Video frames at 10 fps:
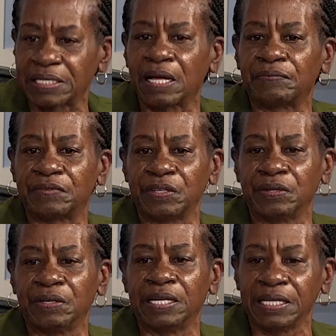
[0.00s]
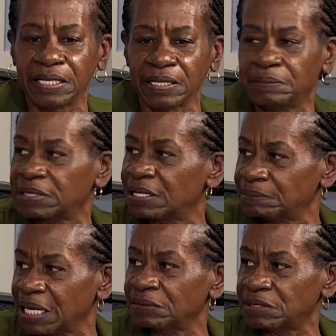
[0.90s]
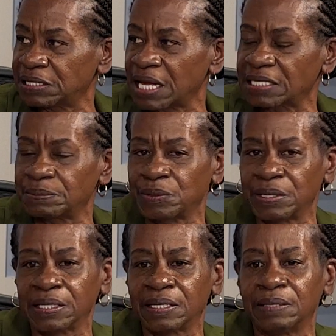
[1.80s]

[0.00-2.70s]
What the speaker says: off their income, come down to taxable income.